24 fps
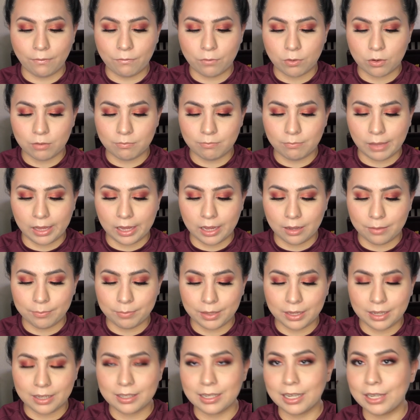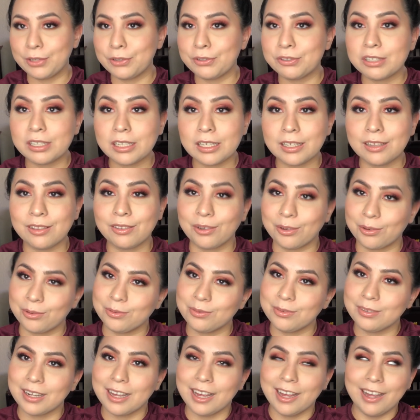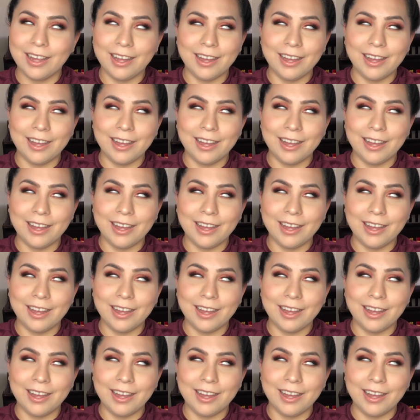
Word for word: for makeup, because I usually don't.